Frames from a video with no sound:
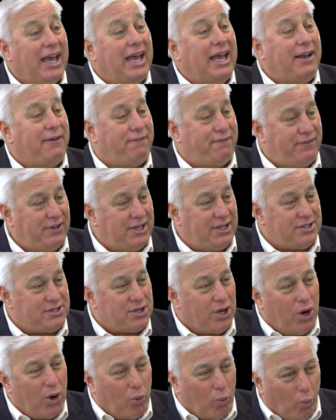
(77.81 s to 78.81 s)
and fees.
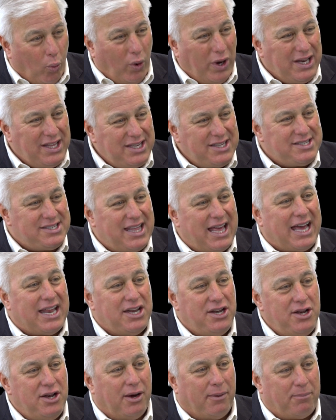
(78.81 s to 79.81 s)
What is
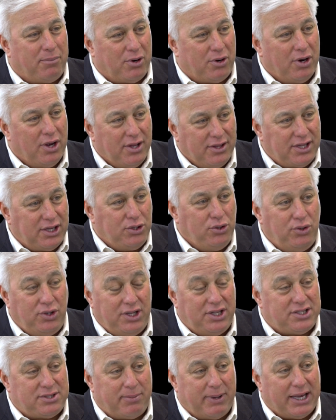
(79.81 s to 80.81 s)
that number that you
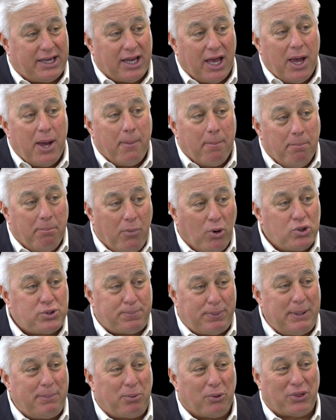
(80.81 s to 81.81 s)
need to make? Most
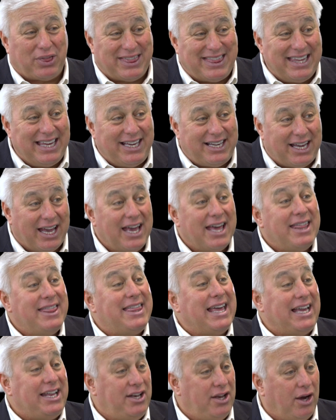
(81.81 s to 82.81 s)
people think
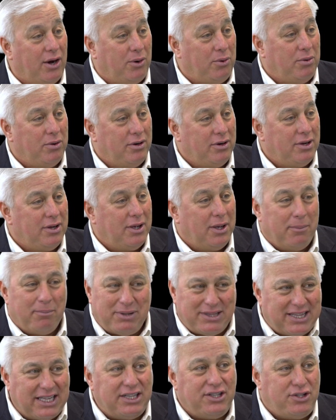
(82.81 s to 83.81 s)
they know,
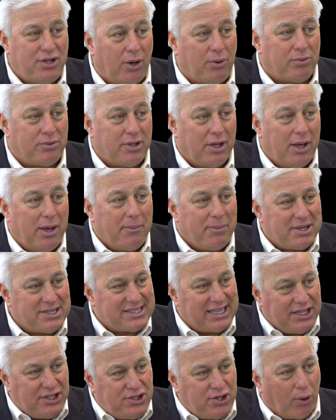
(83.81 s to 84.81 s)
but they don't, because
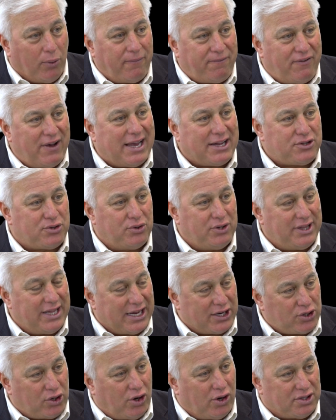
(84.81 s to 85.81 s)
they don't factor in
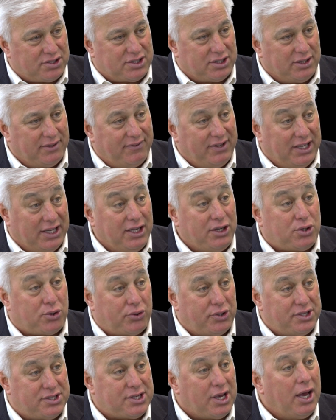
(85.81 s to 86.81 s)
that cost of living
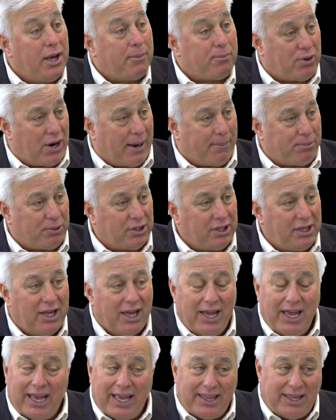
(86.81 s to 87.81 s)
increase properly,
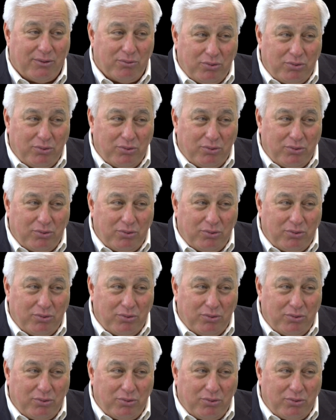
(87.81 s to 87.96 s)
and they